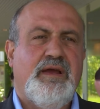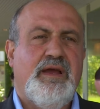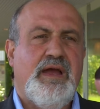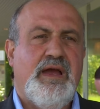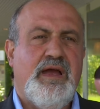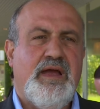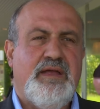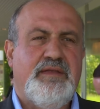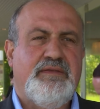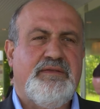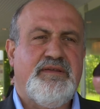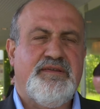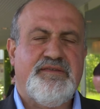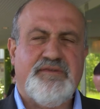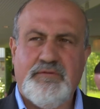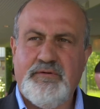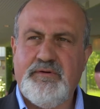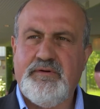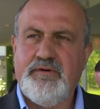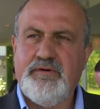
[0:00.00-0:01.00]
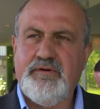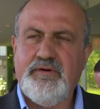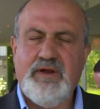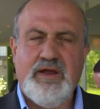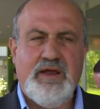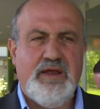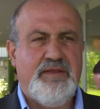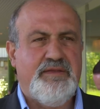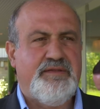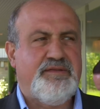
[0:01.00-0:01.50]
and disorder
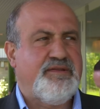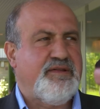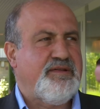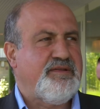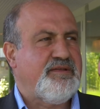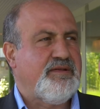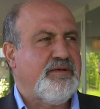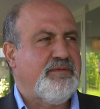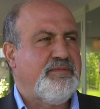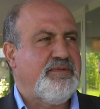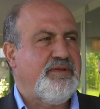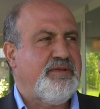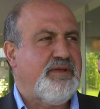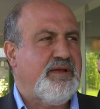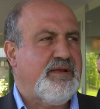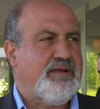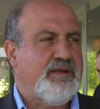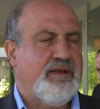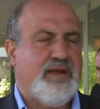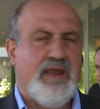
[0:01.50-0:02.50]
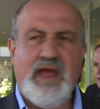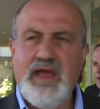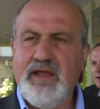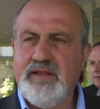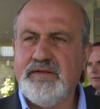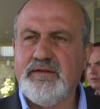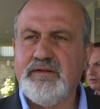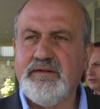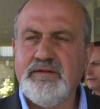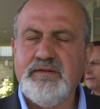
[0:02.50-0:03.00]
and systems that can
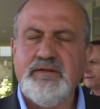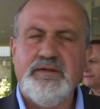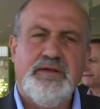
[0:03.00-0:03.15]
handle